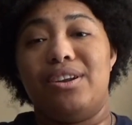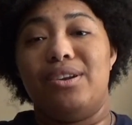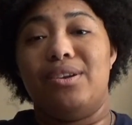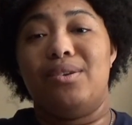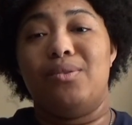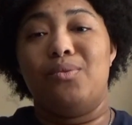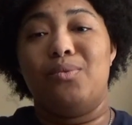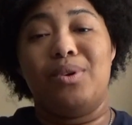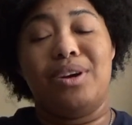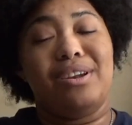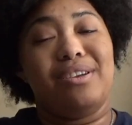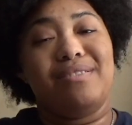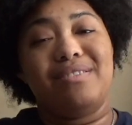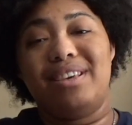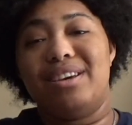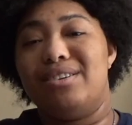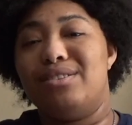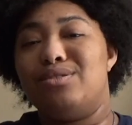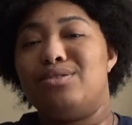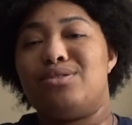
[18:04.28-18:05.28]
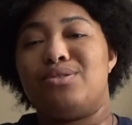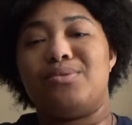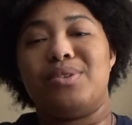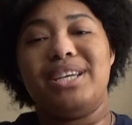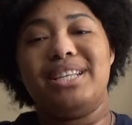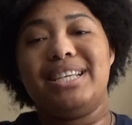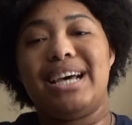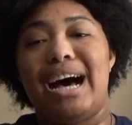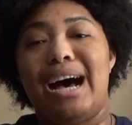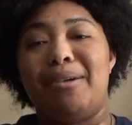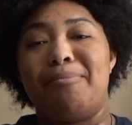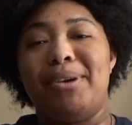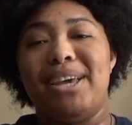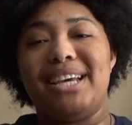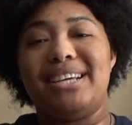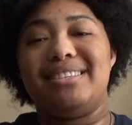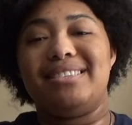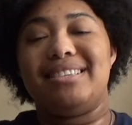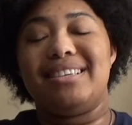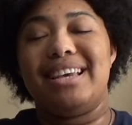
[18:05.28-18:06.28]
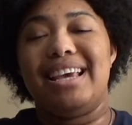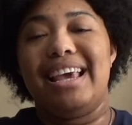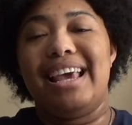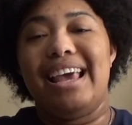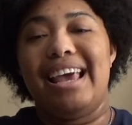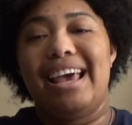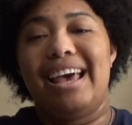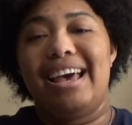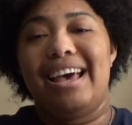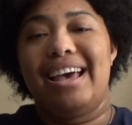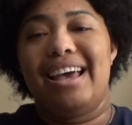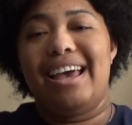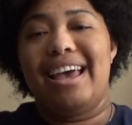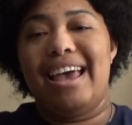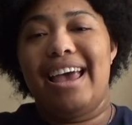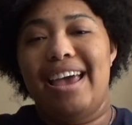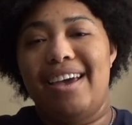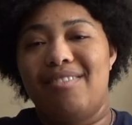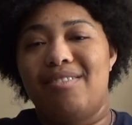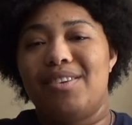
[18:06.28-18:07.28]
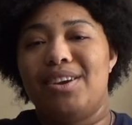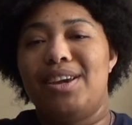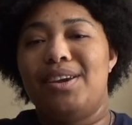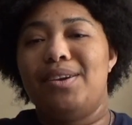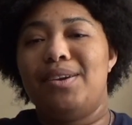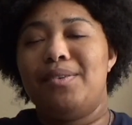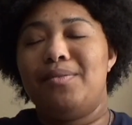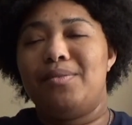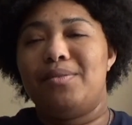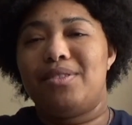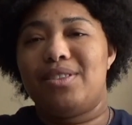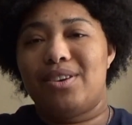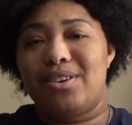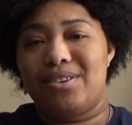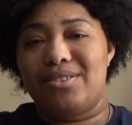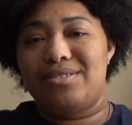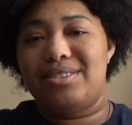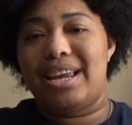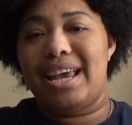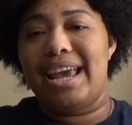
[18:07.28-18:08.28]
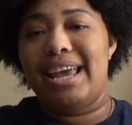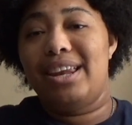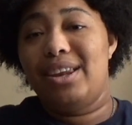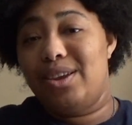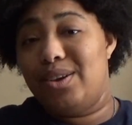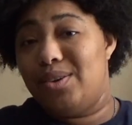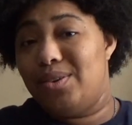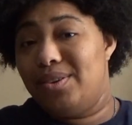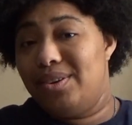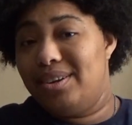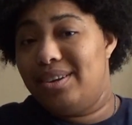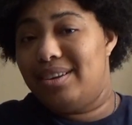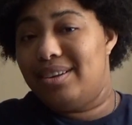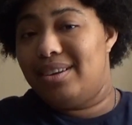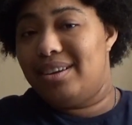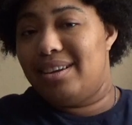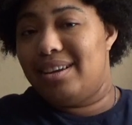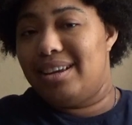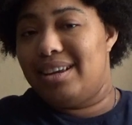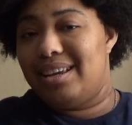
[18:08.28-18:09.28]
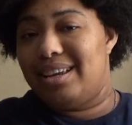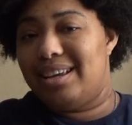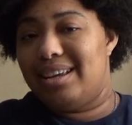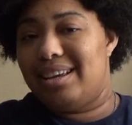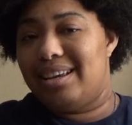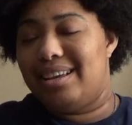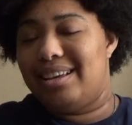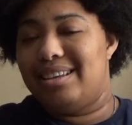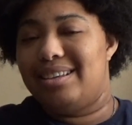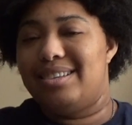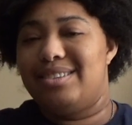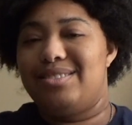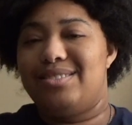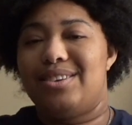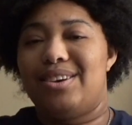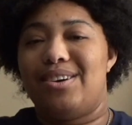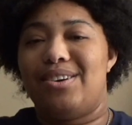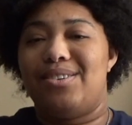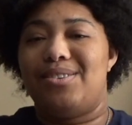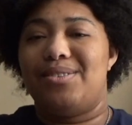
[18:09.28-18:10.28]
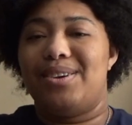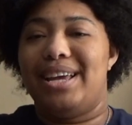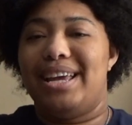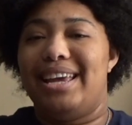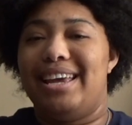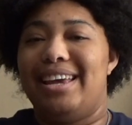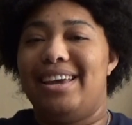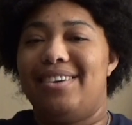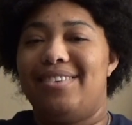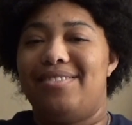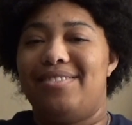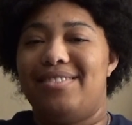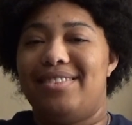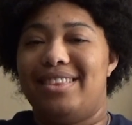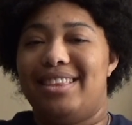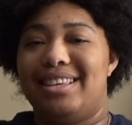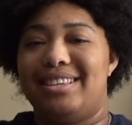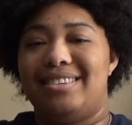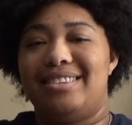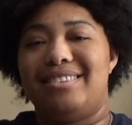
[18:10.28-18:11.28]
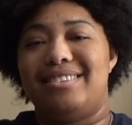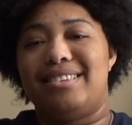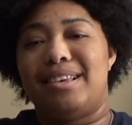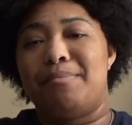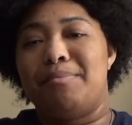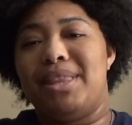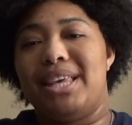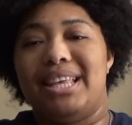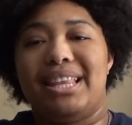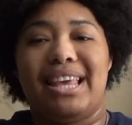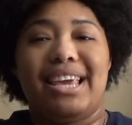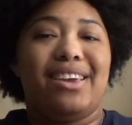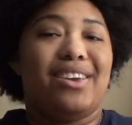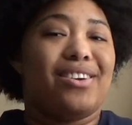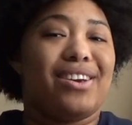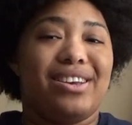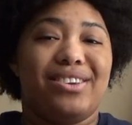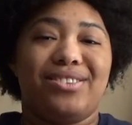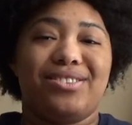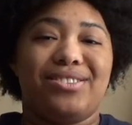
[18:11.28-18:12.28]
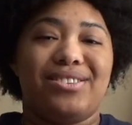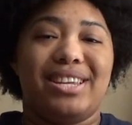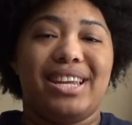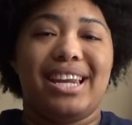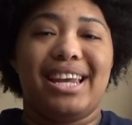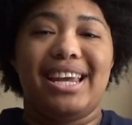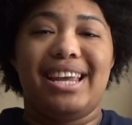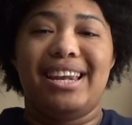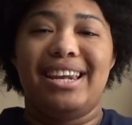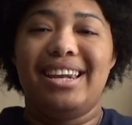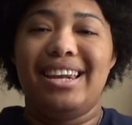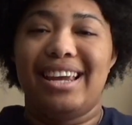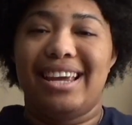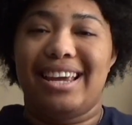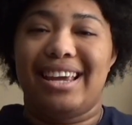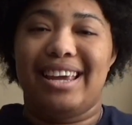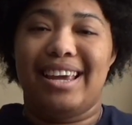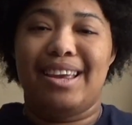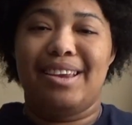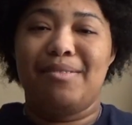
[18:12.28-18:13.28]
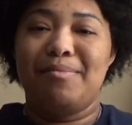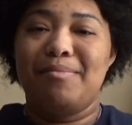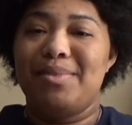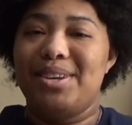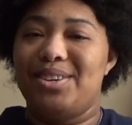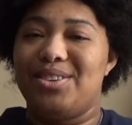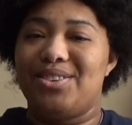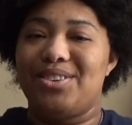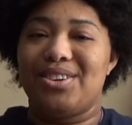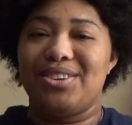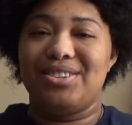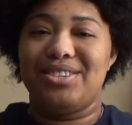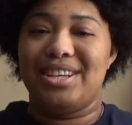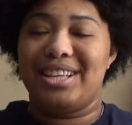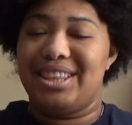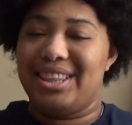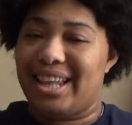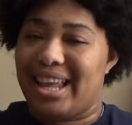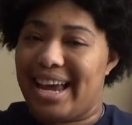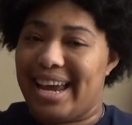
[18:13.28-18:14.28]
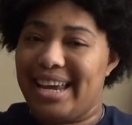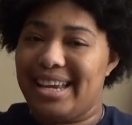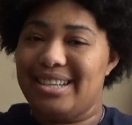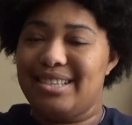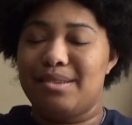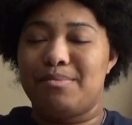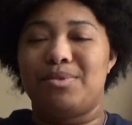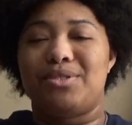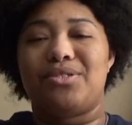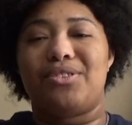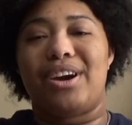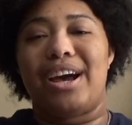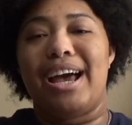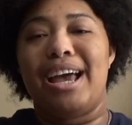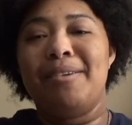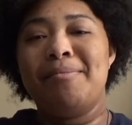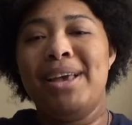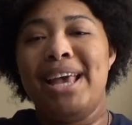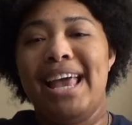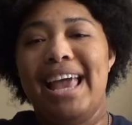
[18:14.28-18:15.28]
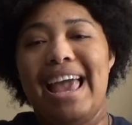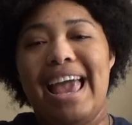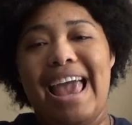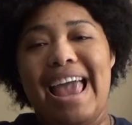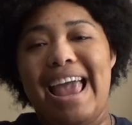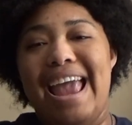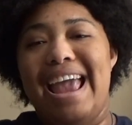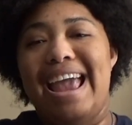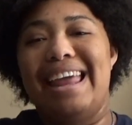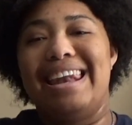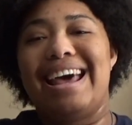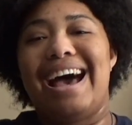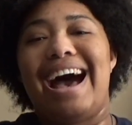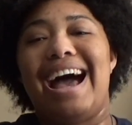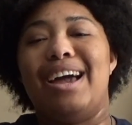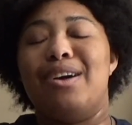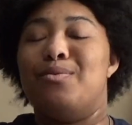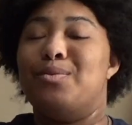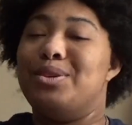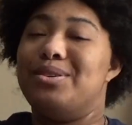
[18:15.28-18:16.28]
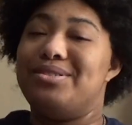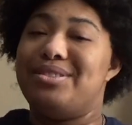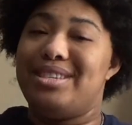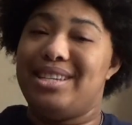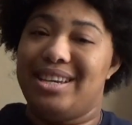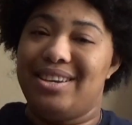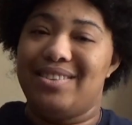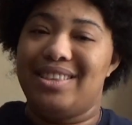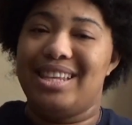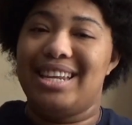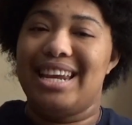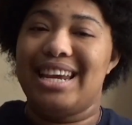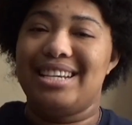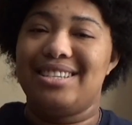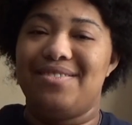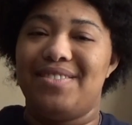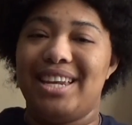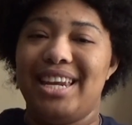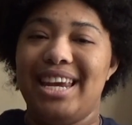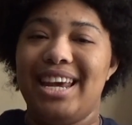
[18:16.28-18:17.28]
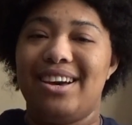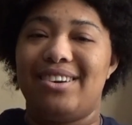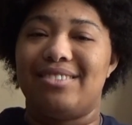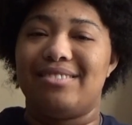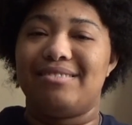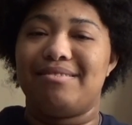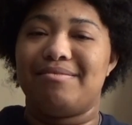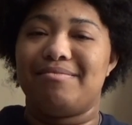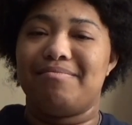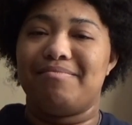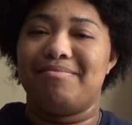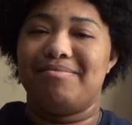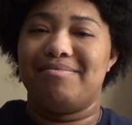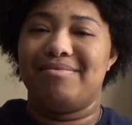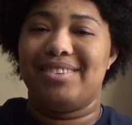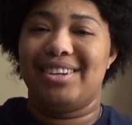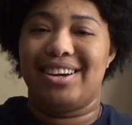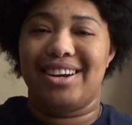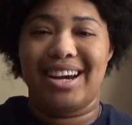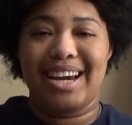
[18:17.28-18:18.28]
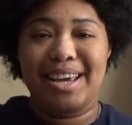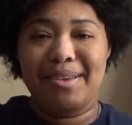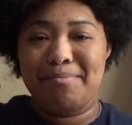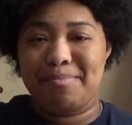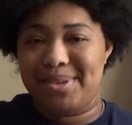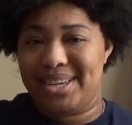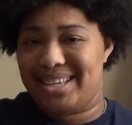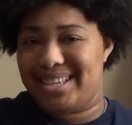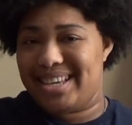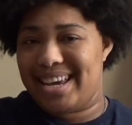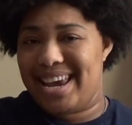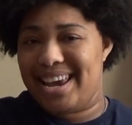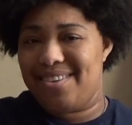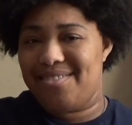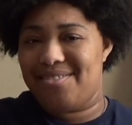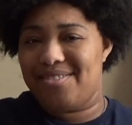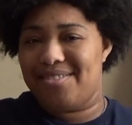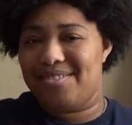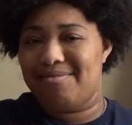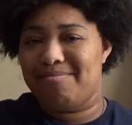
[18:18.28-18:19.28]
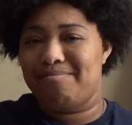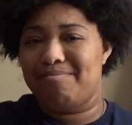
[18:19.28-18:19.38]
on one of those 3 topics every Thursday at noon. So if this is something that you're interested in, again, be sure to like, subscribe, and I will see you in the next video. Alright, be safe.